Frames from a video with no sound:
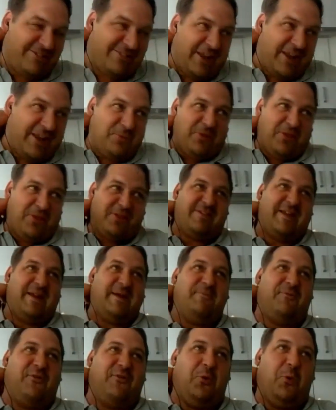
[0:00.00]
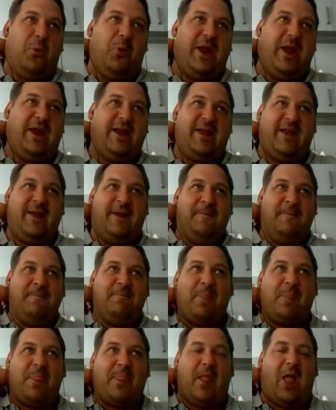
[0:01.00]
stayed with the team for a week.
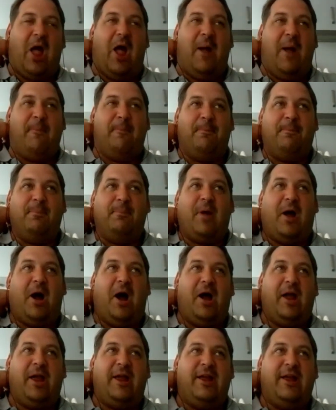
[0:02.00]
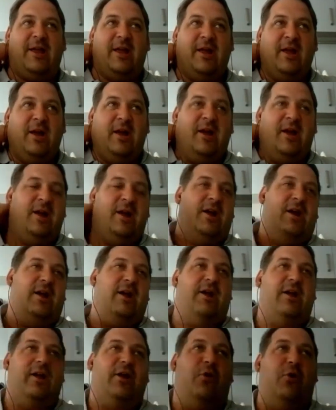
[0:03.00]
I
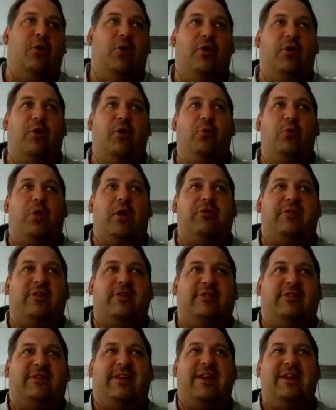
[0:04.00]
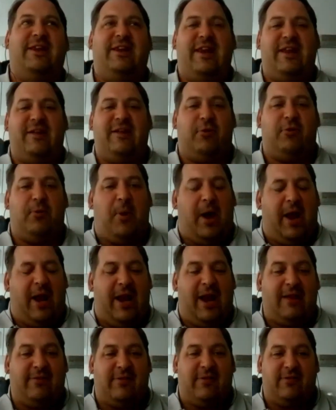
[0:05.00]
Although didn't need to, I
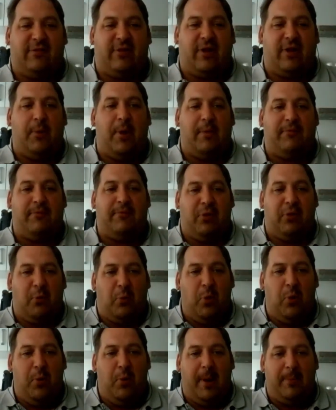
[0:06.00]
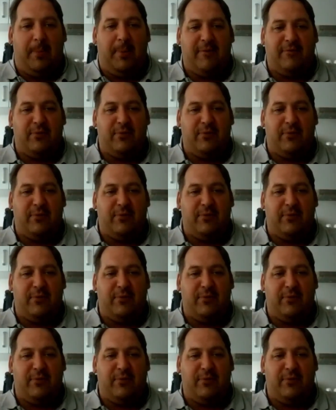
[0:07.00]
elected to go up for the warm up